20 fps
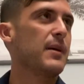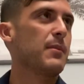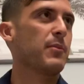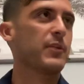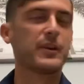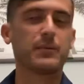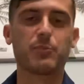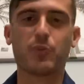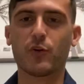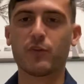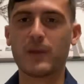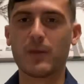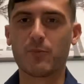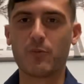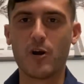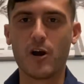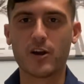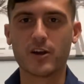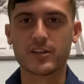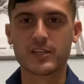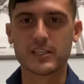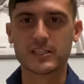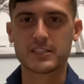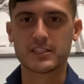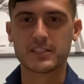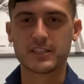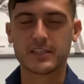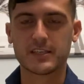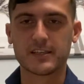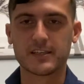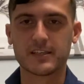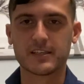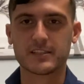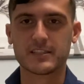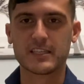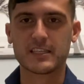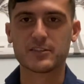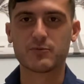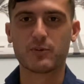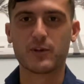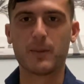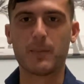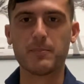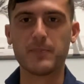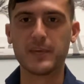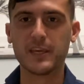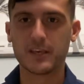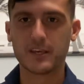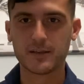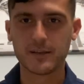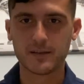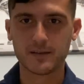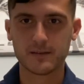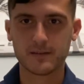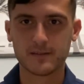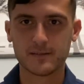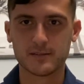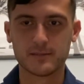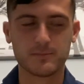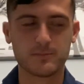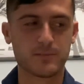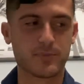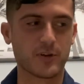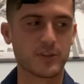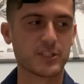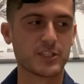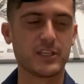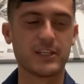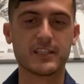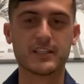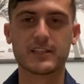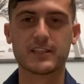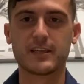But he proved them wrong, because that's what a meek person is.